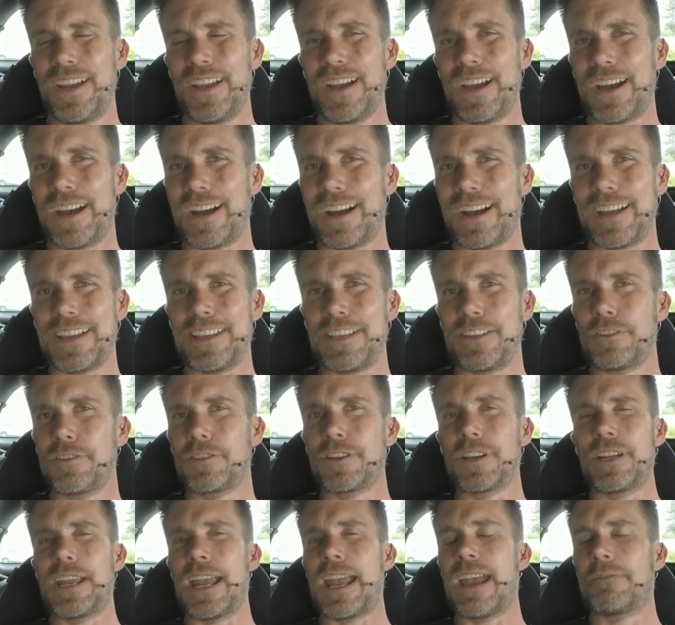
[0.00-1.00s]
uh, you're
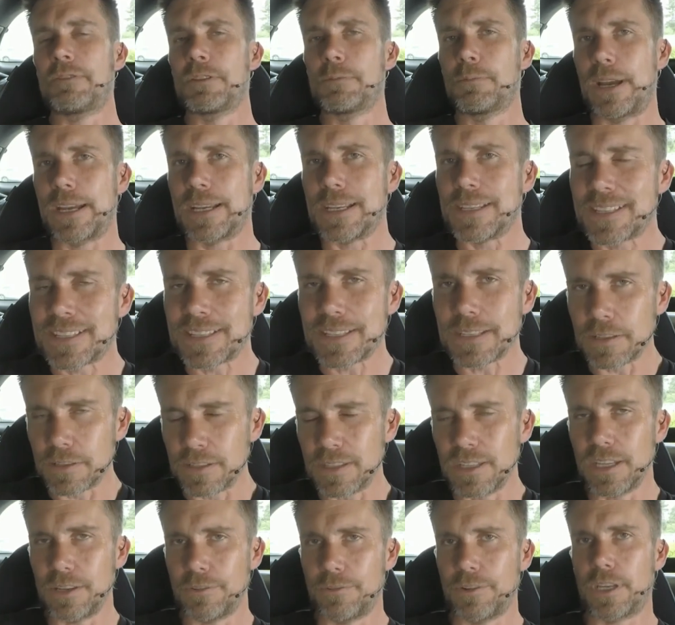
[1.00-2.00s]
going to have to make a
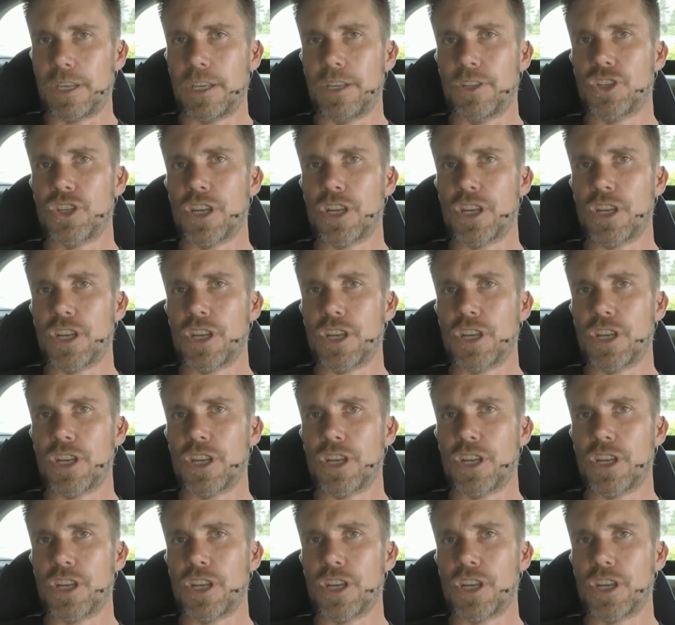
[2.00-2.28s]
significant